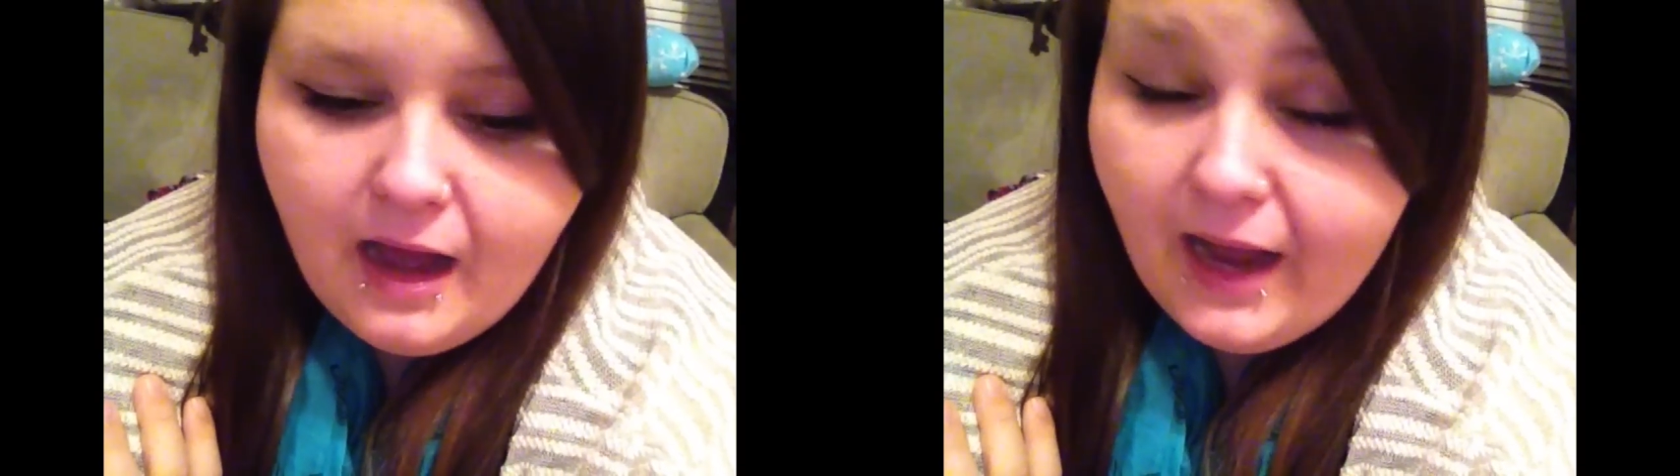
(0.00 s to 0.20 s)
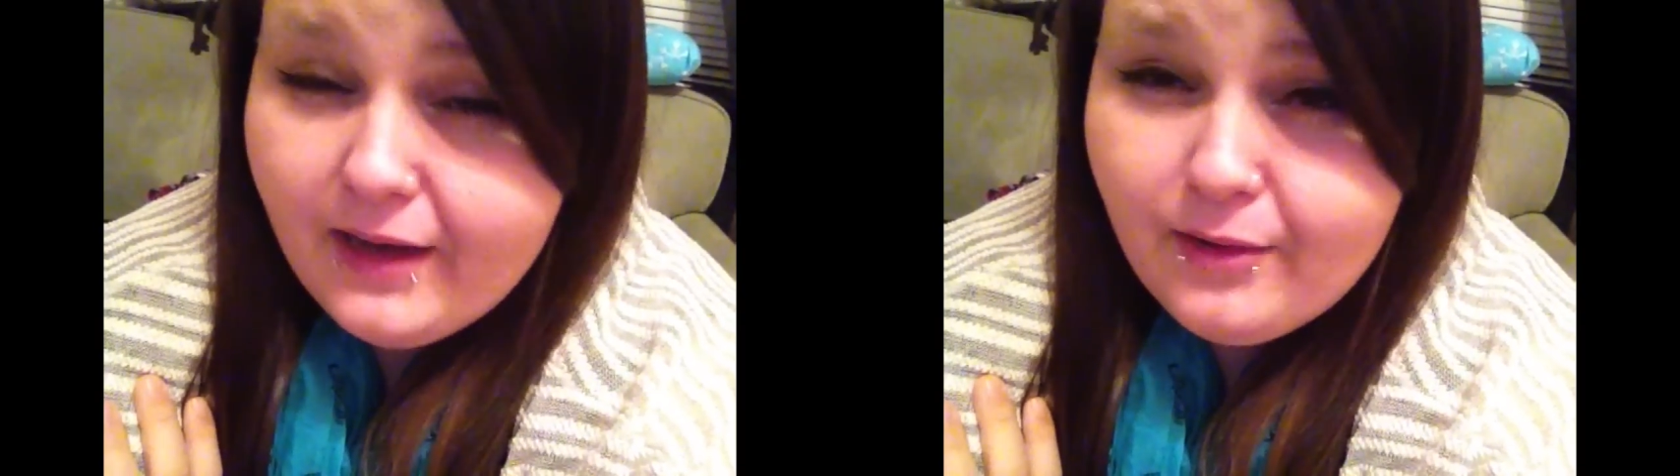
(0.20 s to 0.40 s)

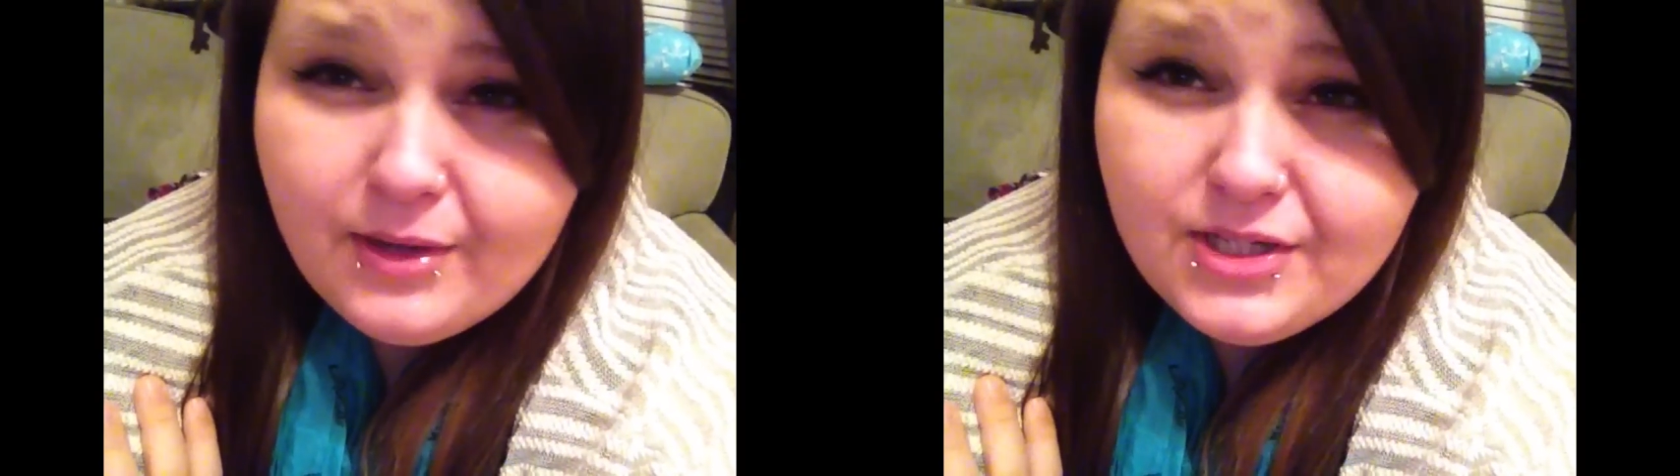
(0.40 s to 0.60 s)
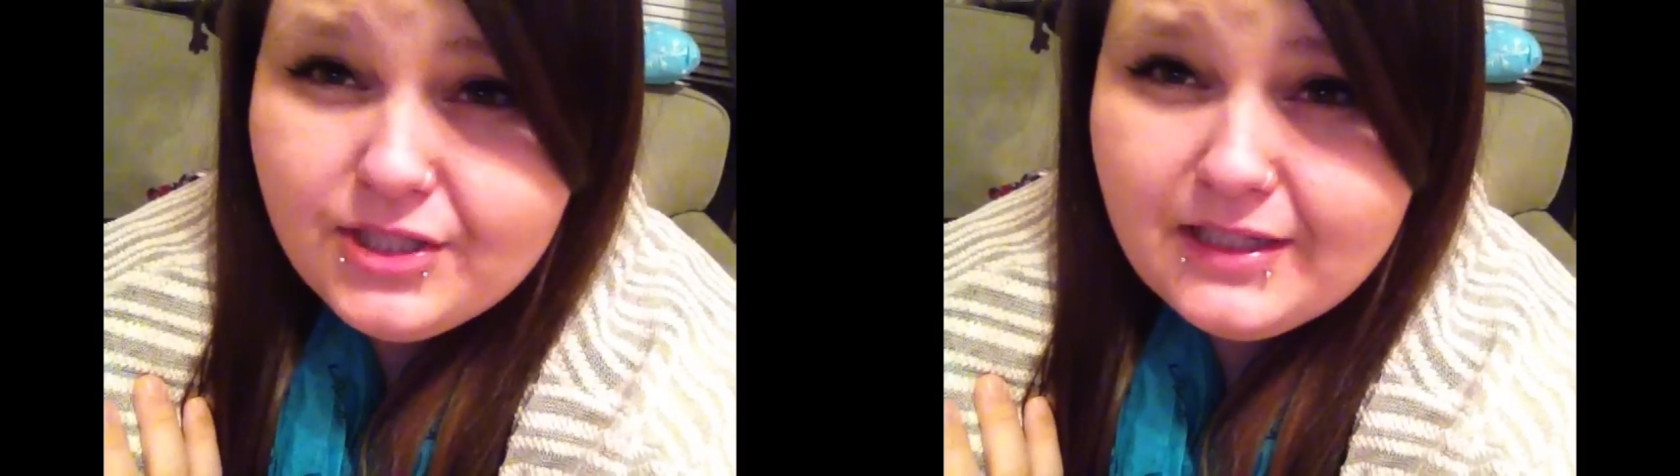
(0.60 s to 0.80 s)
I know
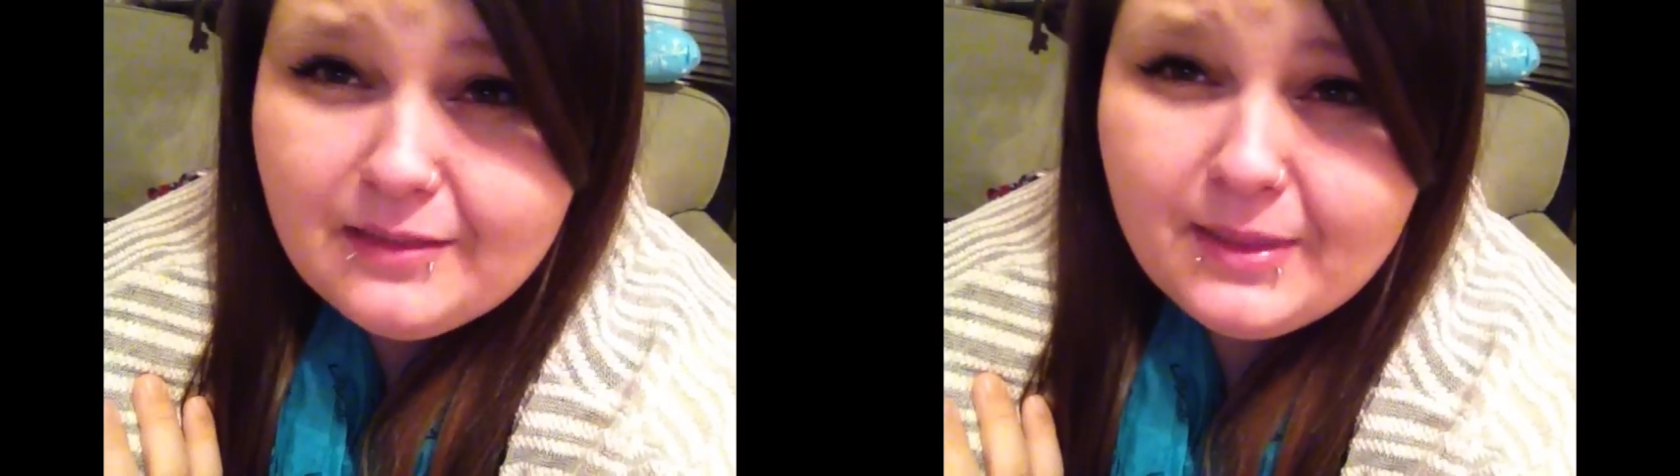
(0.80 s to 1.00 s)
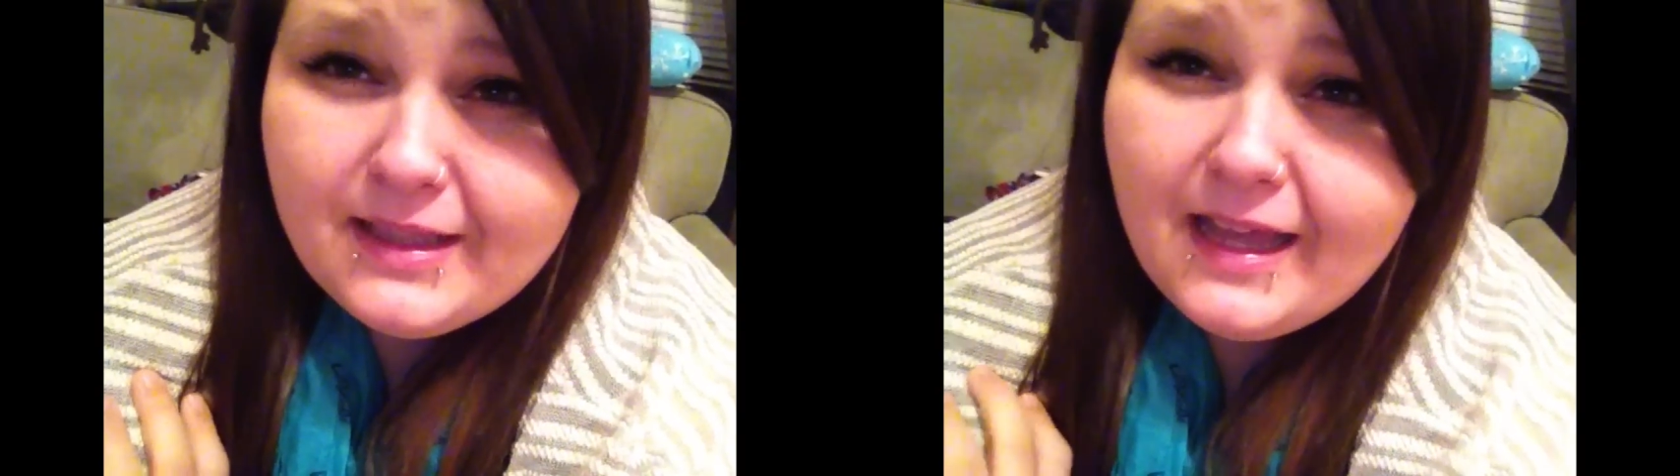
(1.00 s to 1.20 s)
I shouldn't
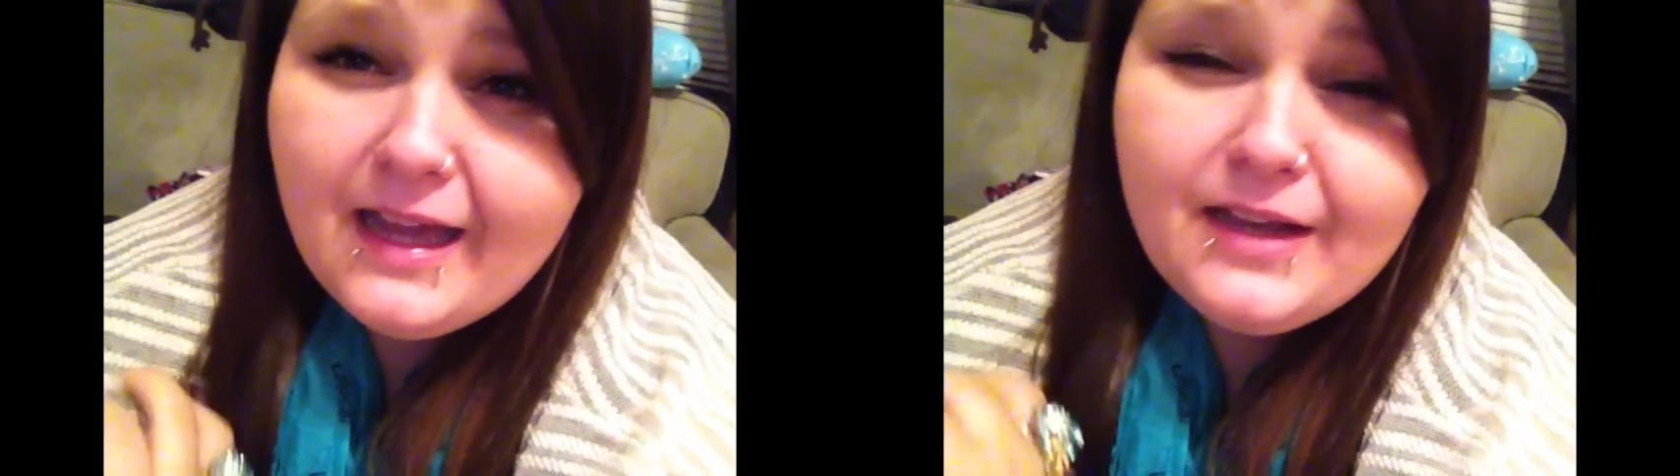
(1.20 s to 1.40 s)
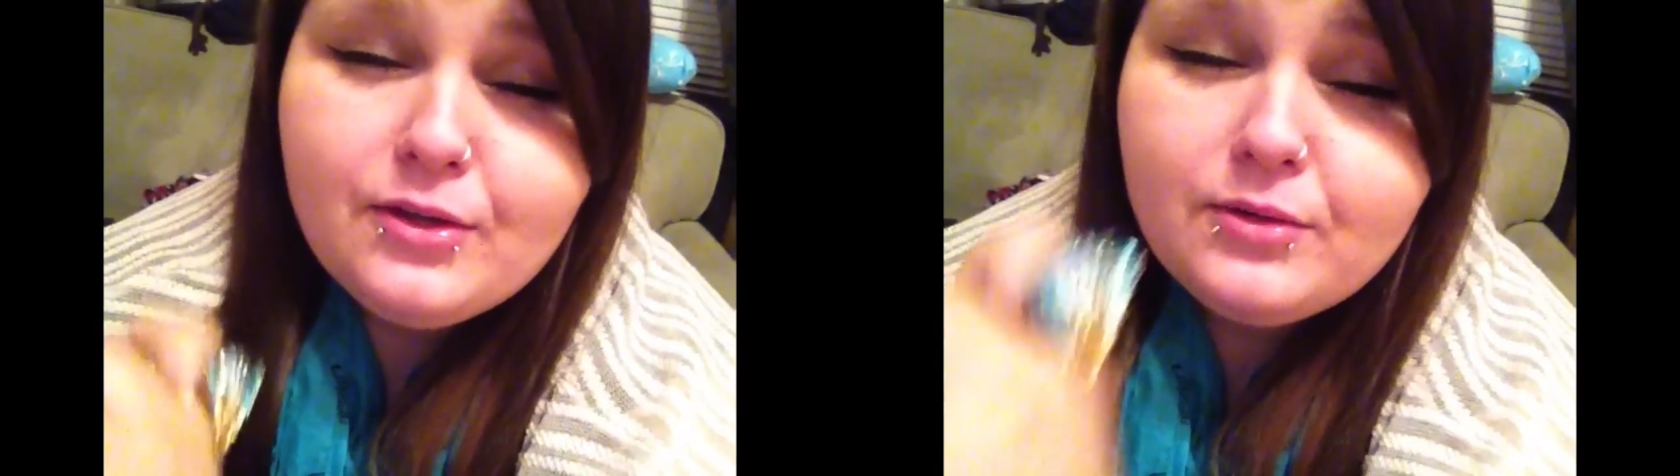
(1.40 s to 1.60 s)
admit
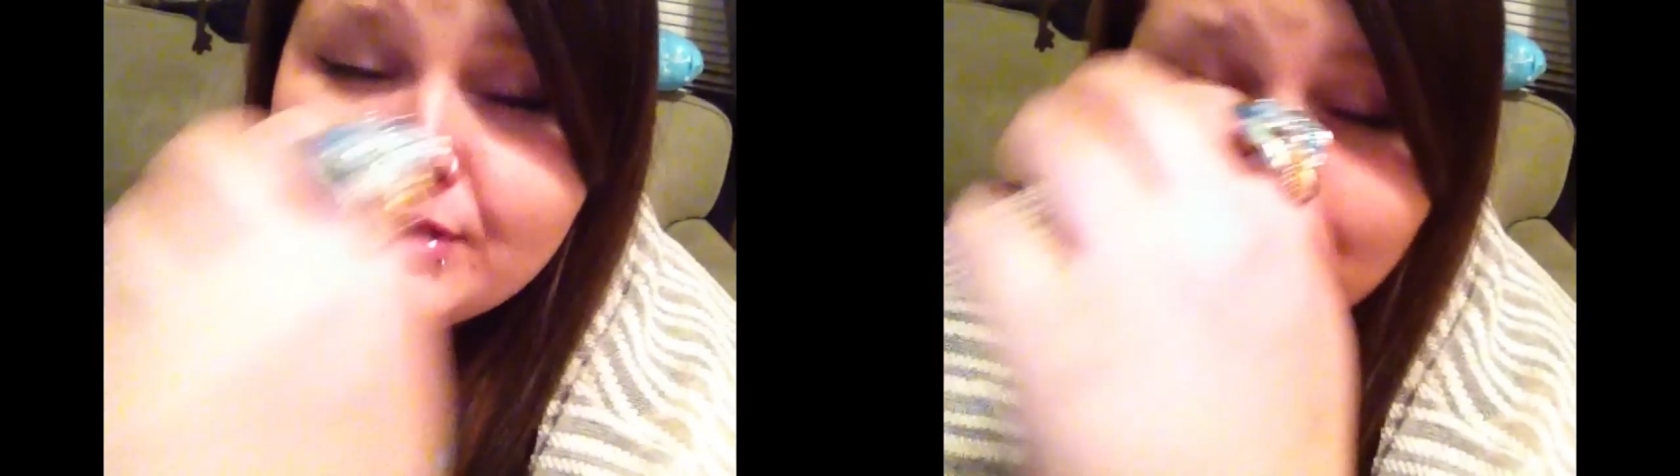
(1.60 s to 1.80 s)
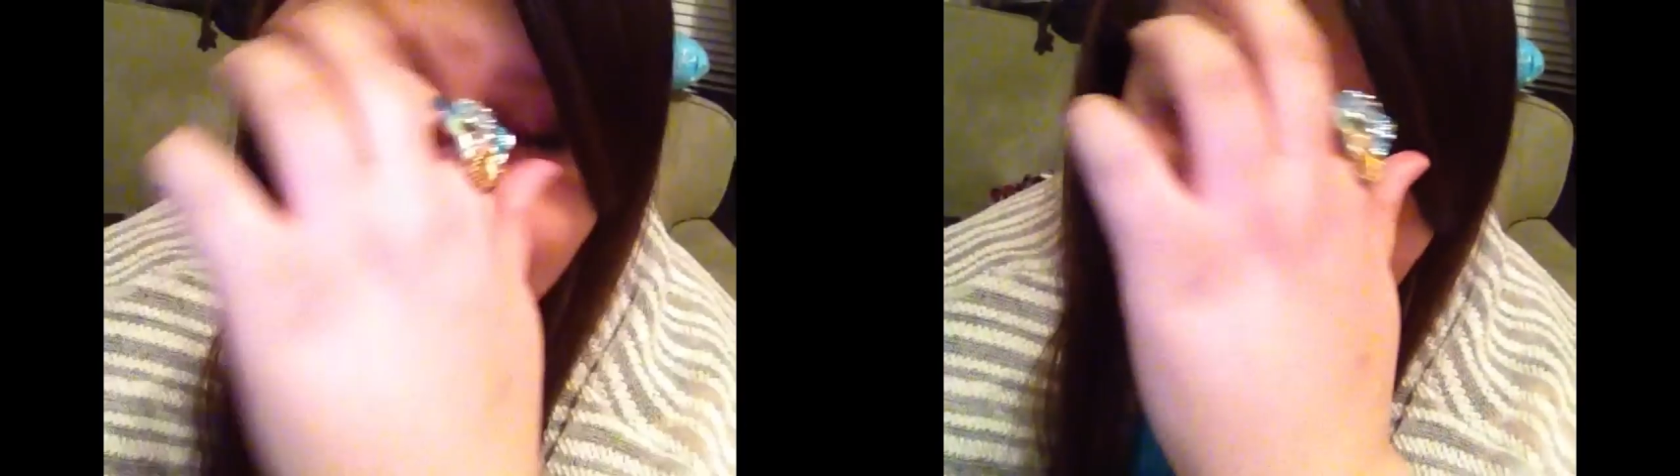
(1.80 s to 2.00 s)
that. I know
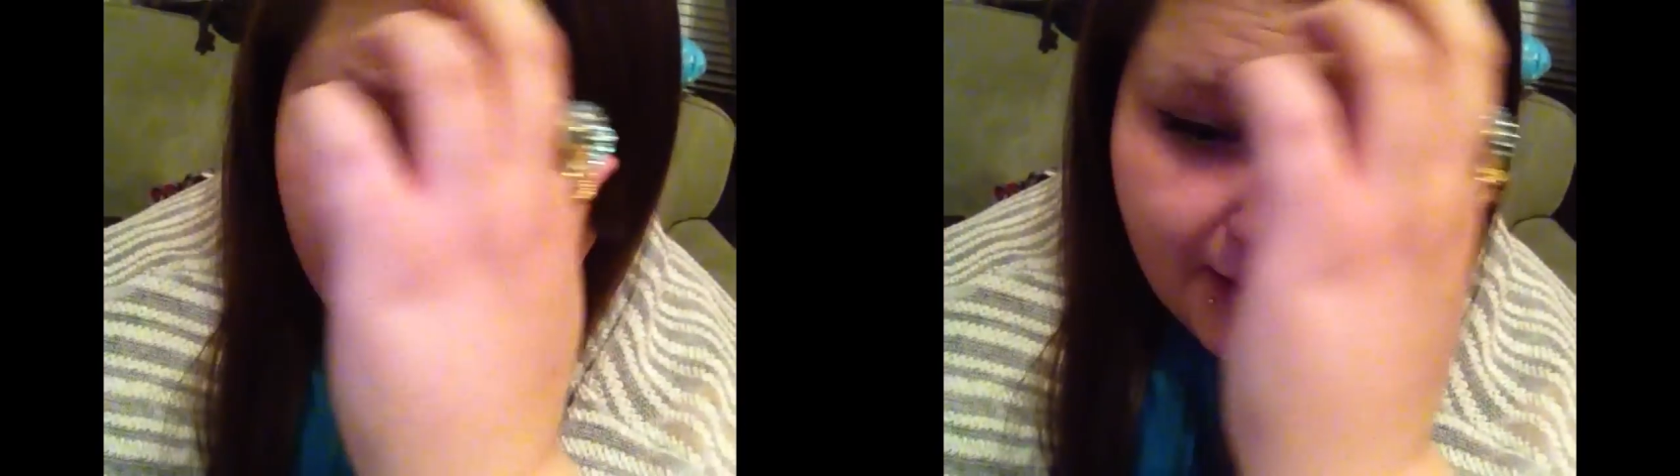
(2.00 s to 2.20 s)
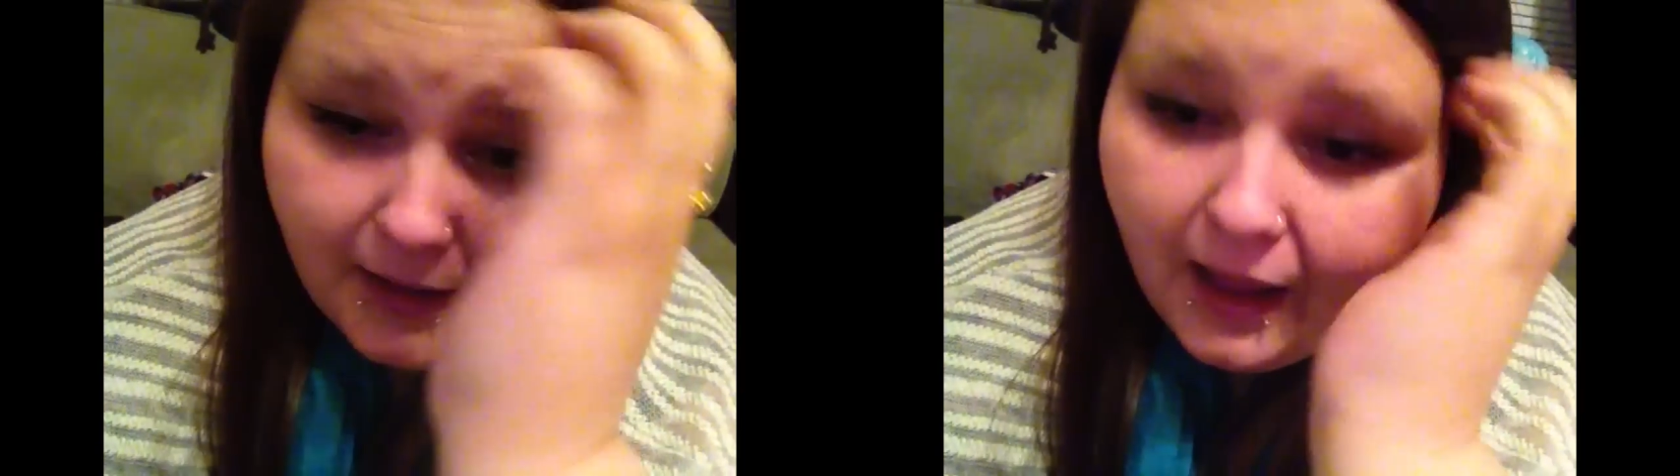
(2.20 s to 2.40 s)
it's
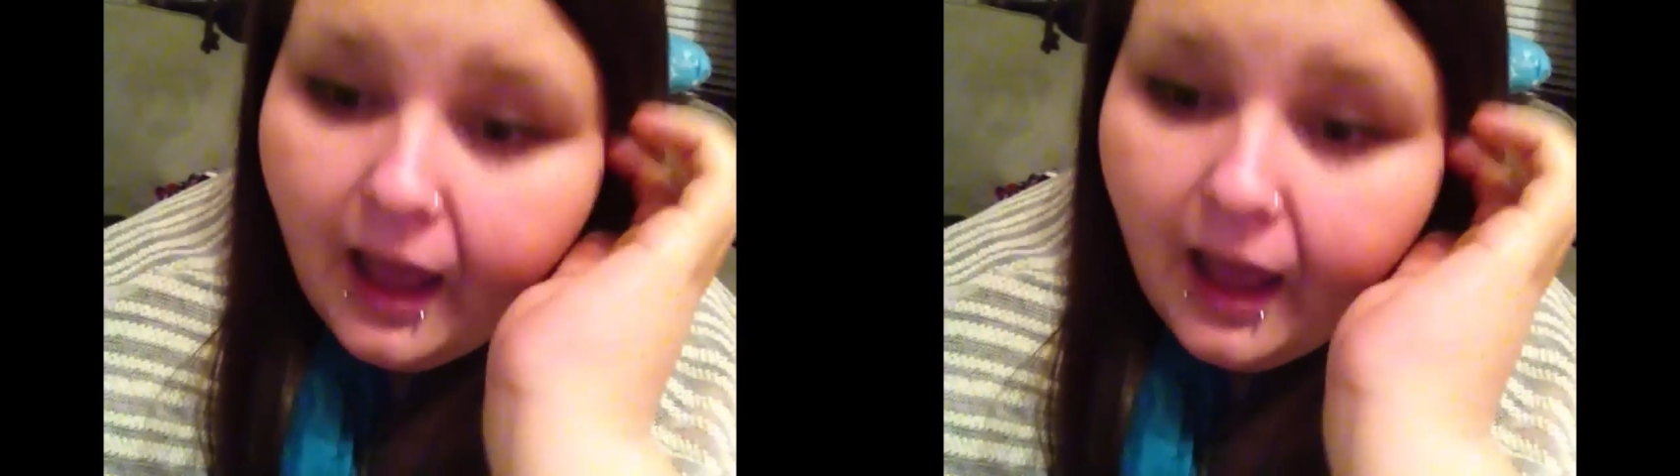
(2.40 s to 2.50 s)
stupid.